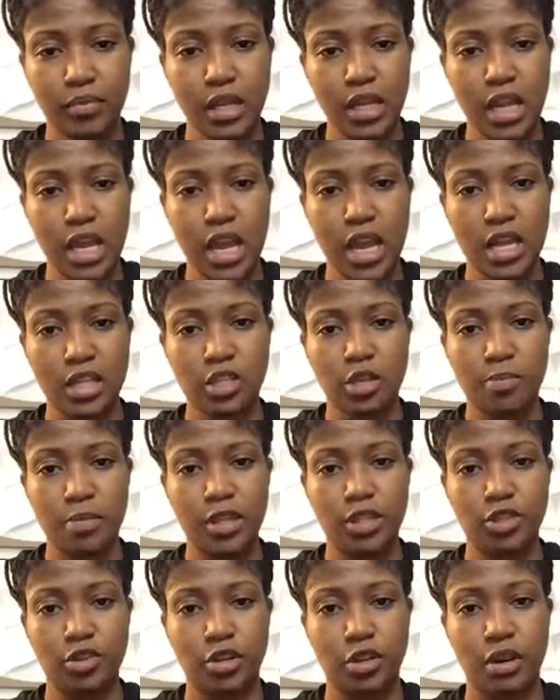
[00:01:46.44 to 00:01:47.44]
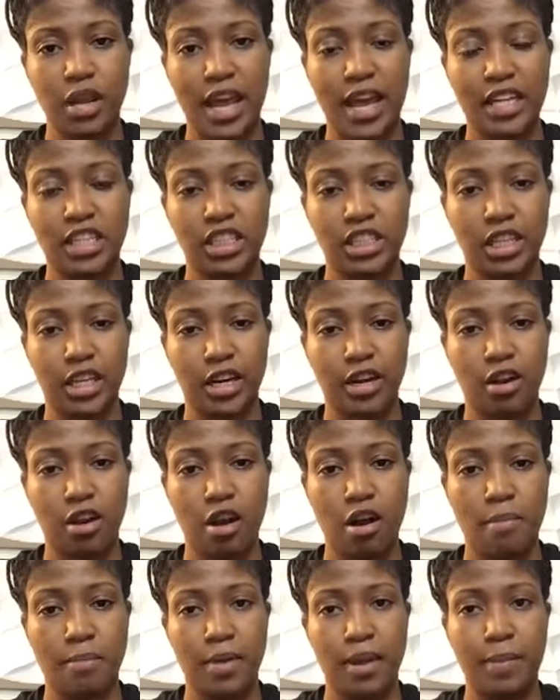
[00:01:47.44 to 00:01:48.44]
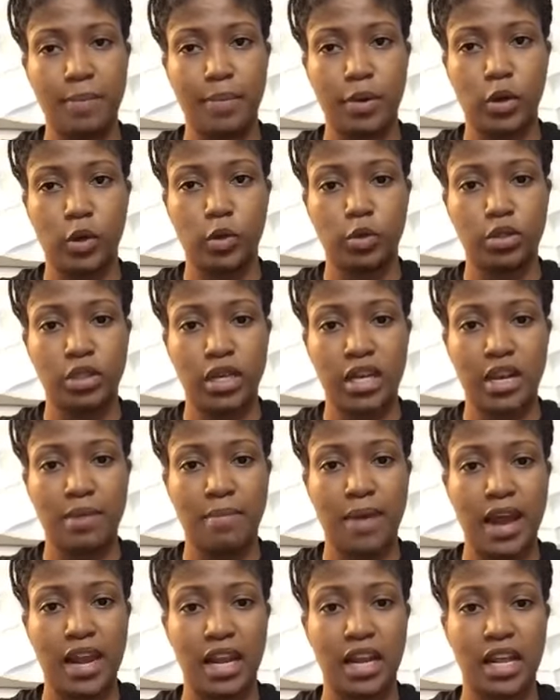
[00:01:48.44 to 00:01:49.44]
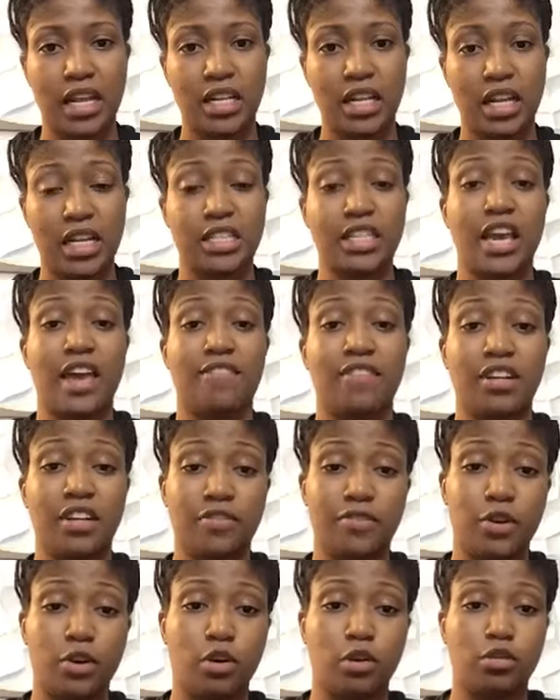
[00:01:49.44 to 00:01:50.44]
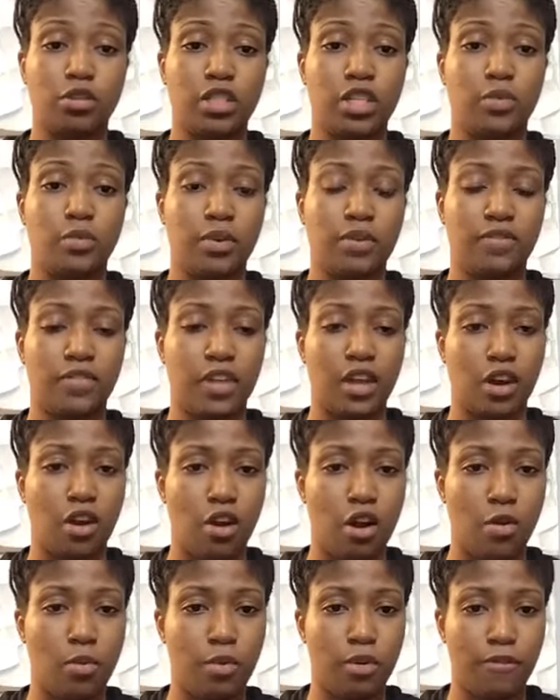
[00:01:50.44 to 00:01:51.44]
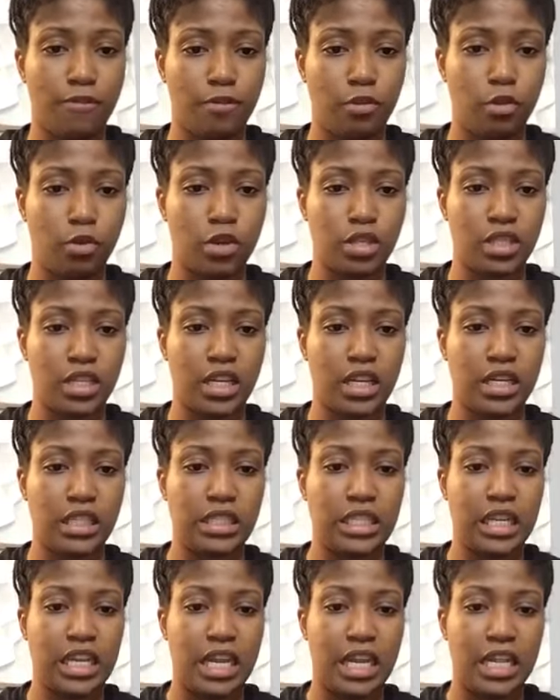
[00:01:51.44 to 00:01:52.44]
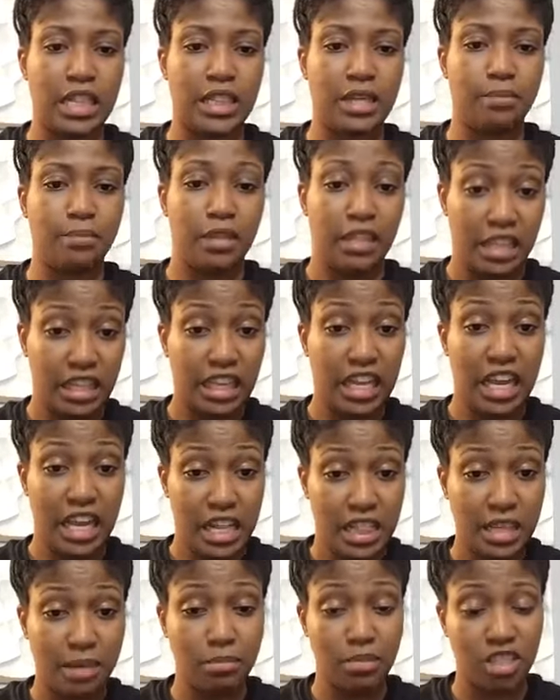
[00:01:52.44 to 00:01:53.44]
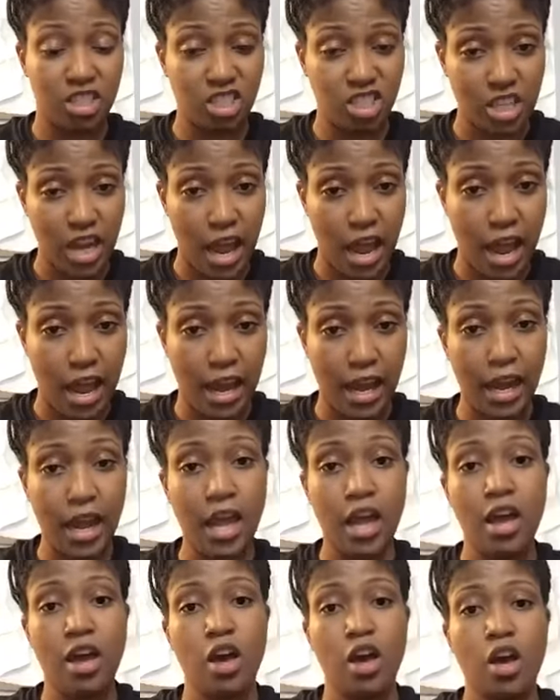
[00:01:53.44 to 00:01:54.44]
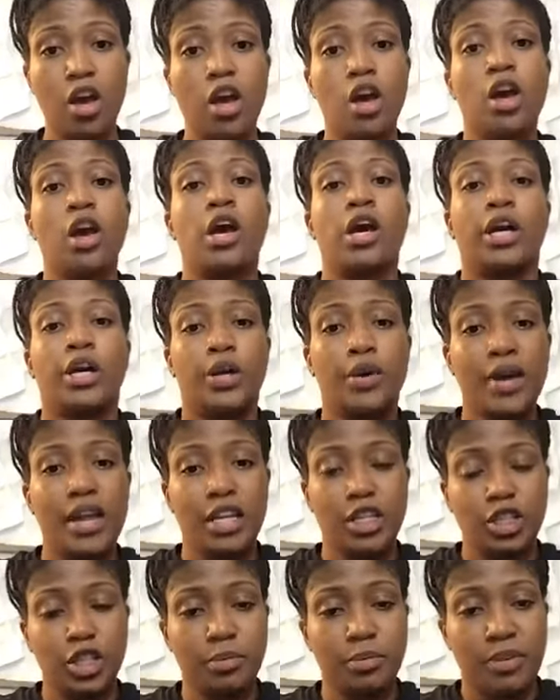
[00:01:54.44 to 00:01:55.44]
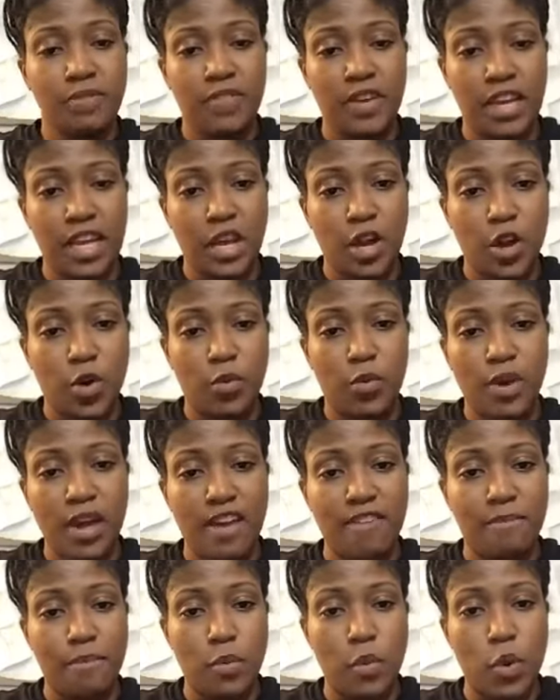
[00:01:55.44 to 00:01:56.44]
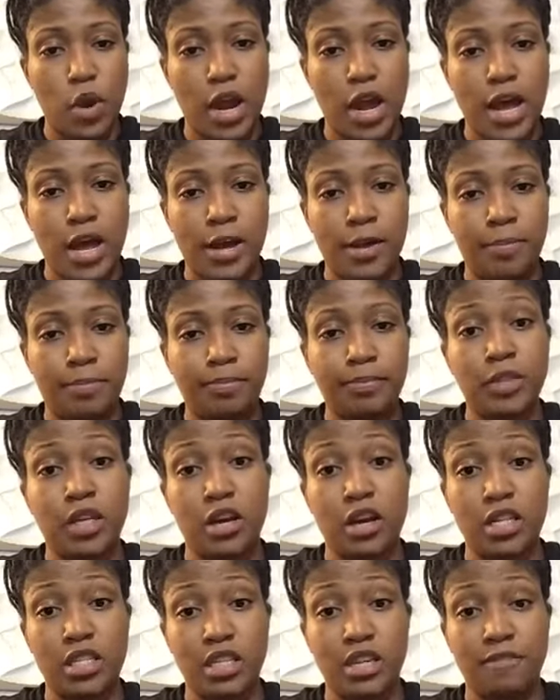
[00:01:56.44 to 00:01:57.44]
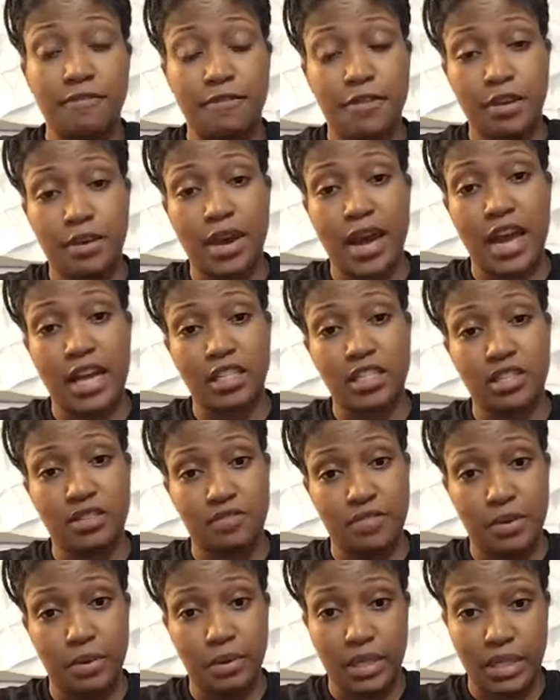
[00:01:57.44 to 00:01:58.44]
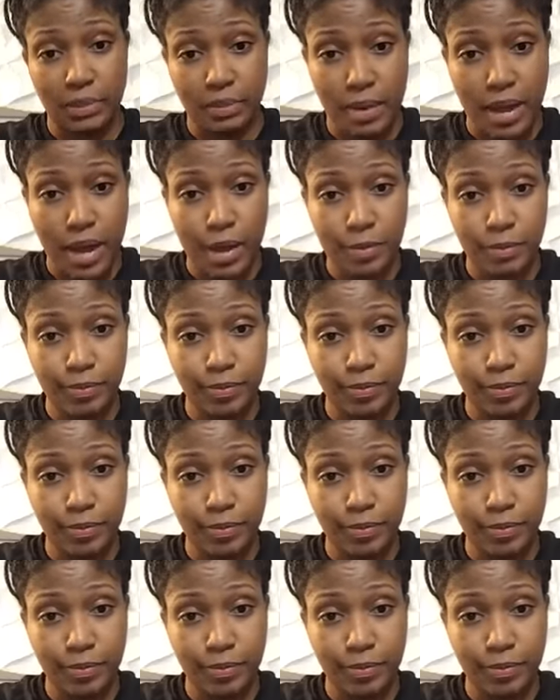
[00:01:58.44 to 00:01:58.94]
Yeah, so make sure you like, share, comment, post. Anybody that is having difficulty with their hardwood floors and to getting them to shine, go ahead and shoot the video. We'll have more content for you guys to view as well.